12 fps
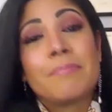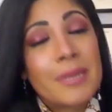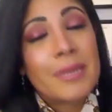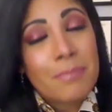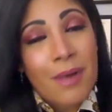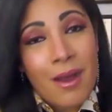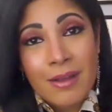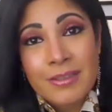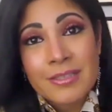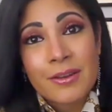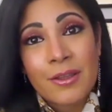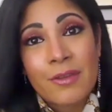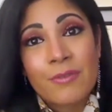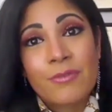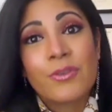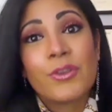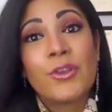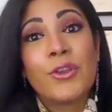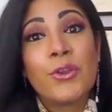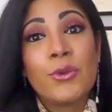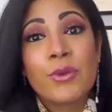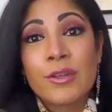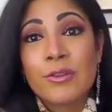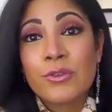Be positive.
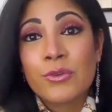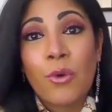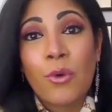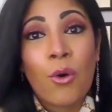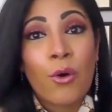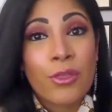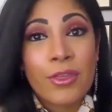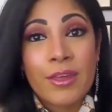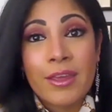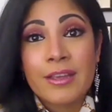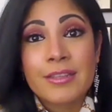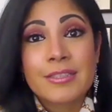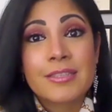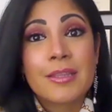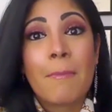You can do all things.